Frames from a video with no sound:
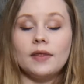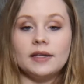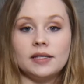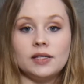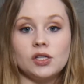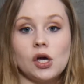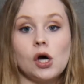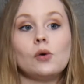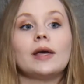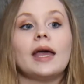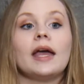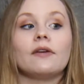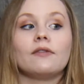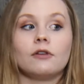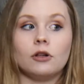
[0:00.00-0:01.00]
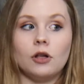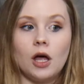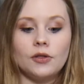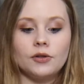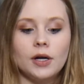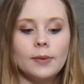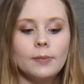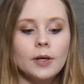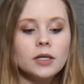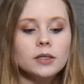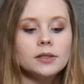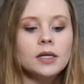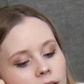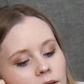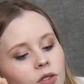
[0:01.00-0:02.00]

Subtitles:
This is okay for cloth diapers.